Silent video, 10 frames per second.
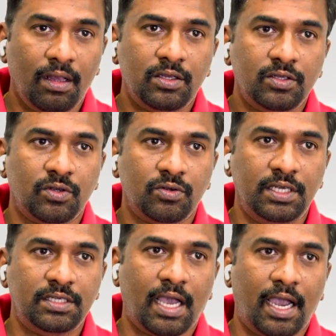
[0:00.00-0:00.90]
So
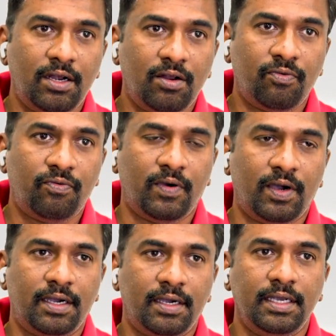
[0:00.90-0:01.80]
these kind of
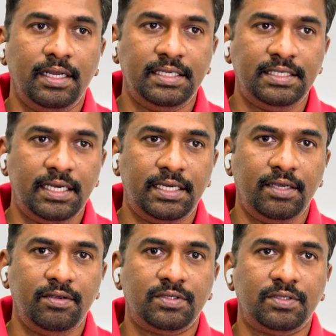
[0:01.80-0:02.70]

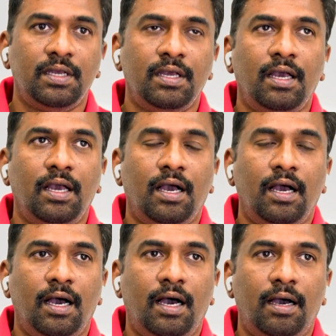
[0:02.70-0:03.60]
initiatives
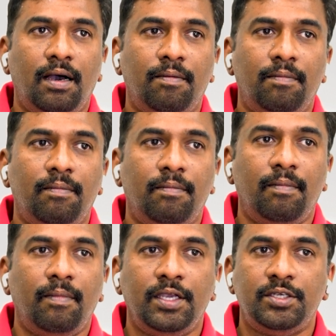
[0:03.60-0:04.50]

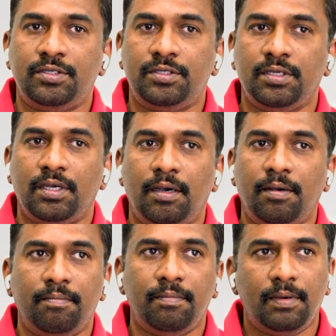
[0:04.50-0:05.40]
is
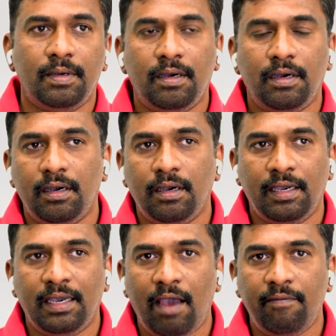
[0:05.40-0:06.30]

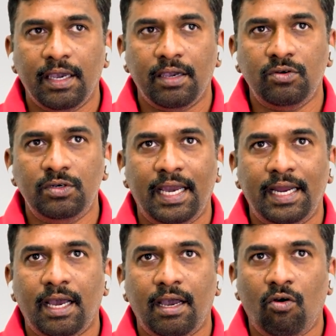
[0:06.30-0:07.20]
having a good
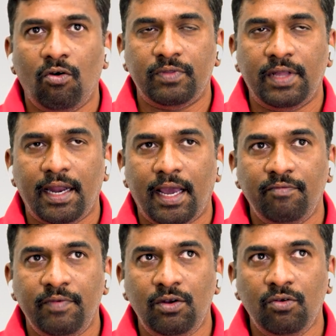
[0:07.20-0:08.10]
data of that,
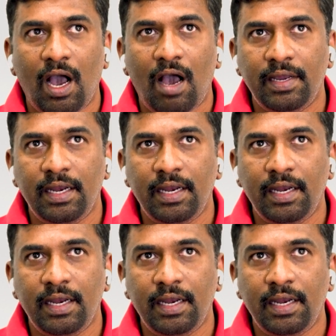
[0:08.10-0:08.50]
and we do have